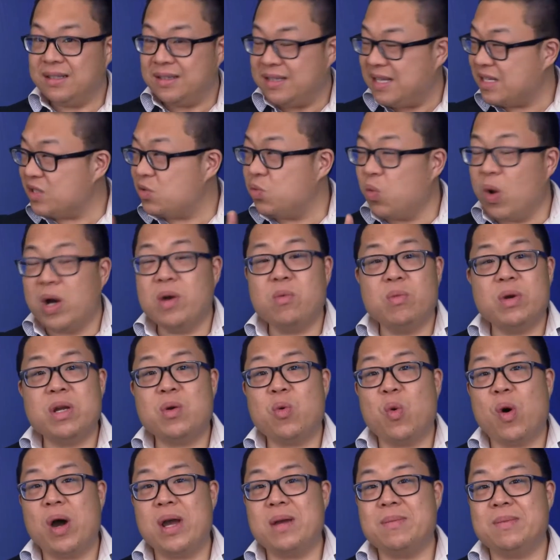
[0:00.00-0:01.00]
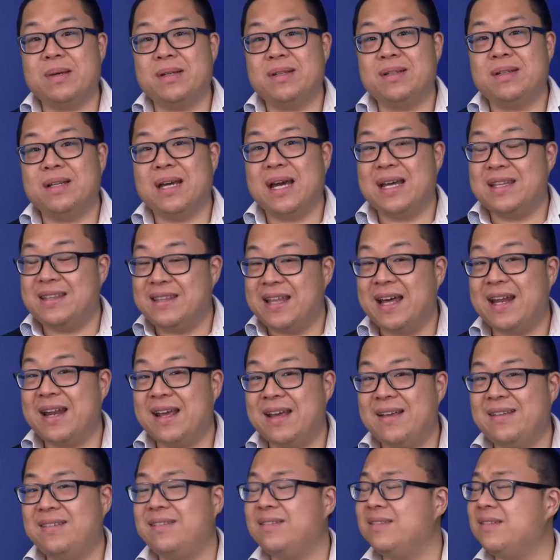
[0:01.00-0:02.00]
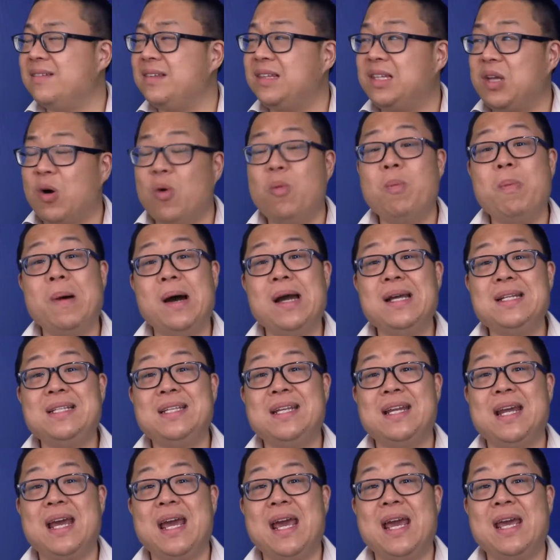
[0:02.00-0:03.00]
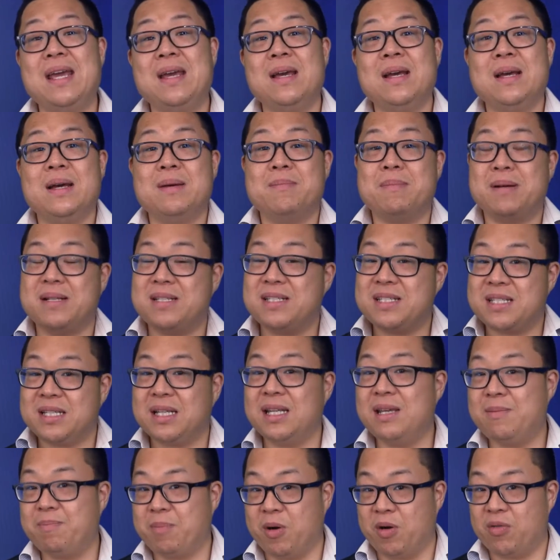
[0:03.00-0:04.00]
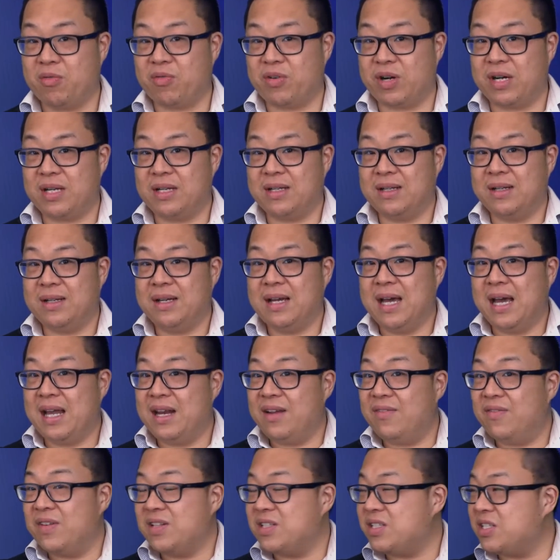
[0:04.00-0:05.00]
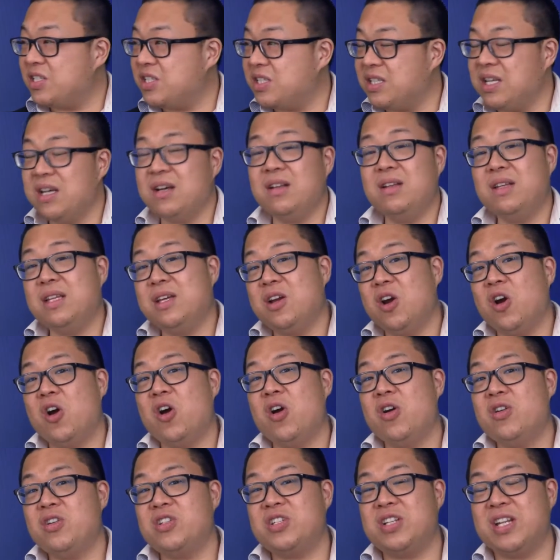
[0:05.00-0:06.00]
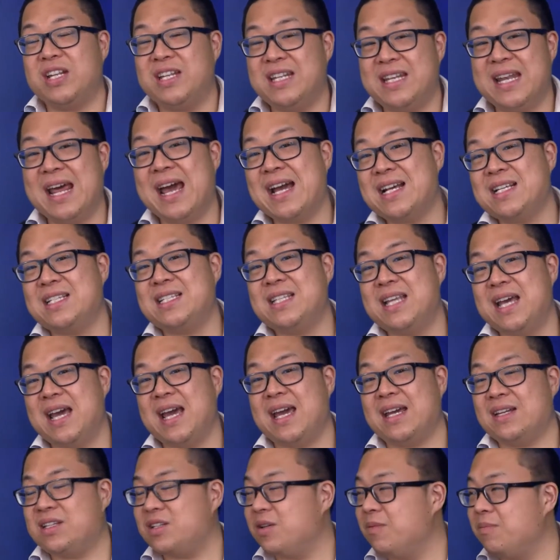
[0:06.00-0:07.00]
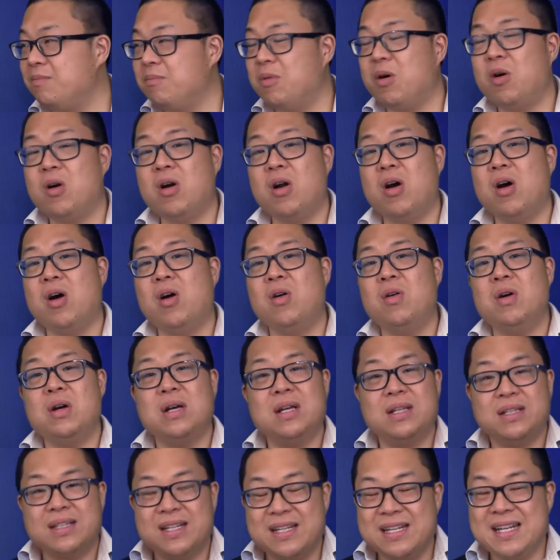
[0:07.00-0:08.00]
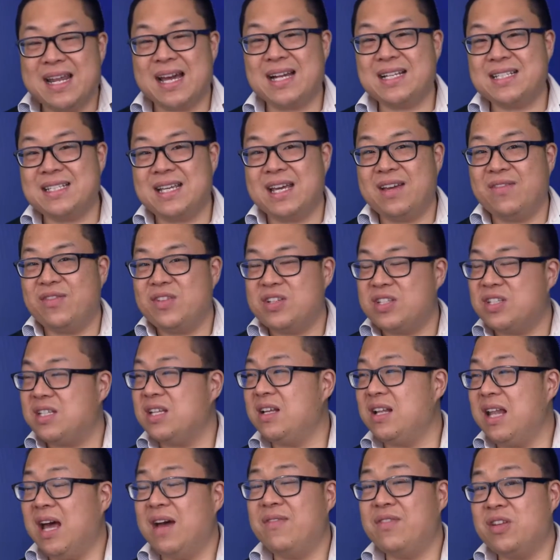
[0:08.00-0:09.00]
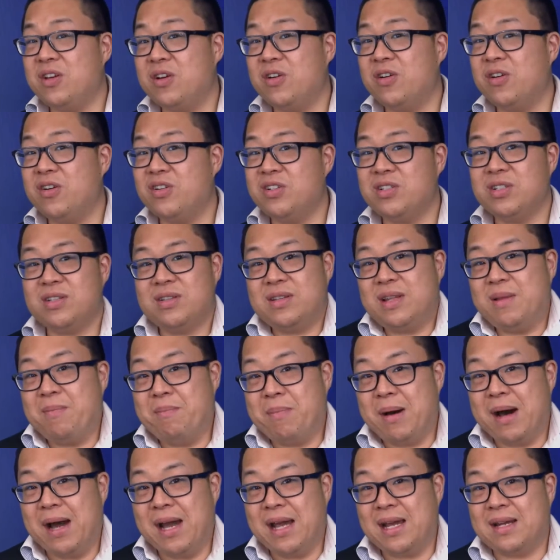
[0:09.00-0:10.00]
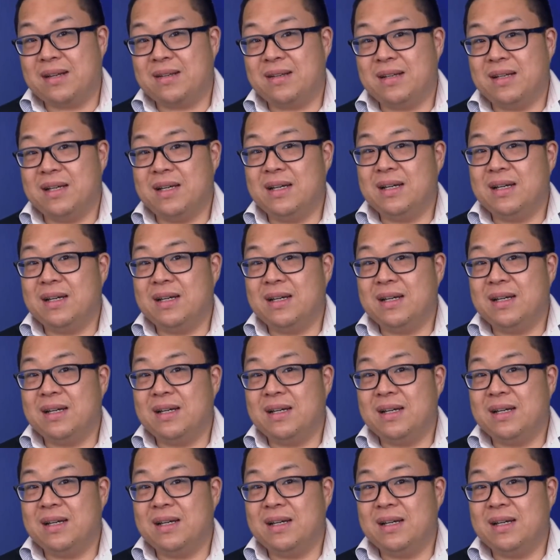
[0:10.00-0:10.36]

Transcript: There's one requirement, and that is don't buy today, but sleep over it. And if it's still the urge the next day, tomorrow, the next day, if you still have the urge, then buy it.